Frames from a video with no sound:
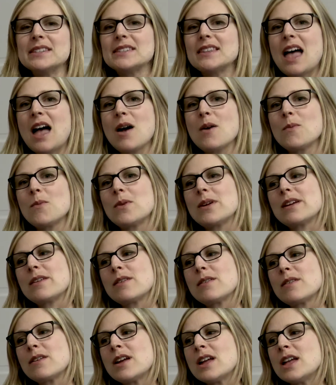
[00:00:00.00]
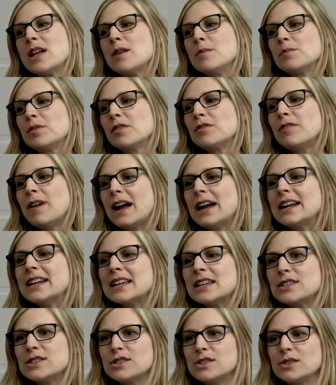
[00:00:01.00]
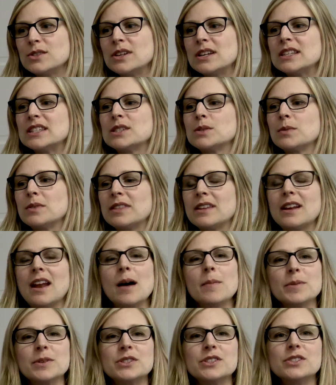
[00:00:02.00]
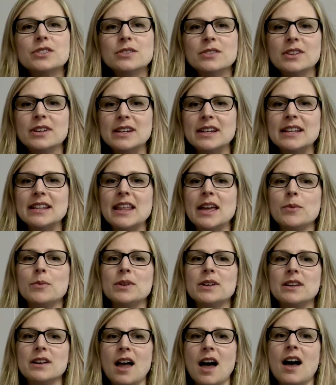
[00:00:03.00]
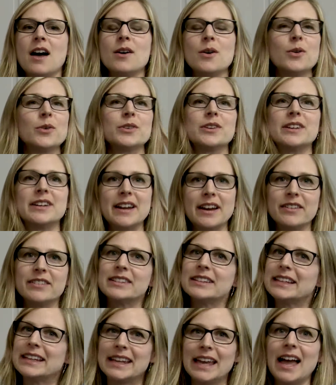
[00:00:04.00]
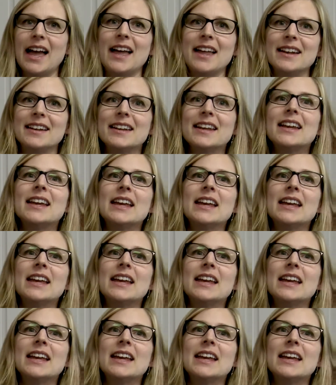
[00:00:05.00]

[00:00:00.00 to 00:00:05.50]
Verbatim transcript: is that we're providing students with an opportunity they would not ordinarily get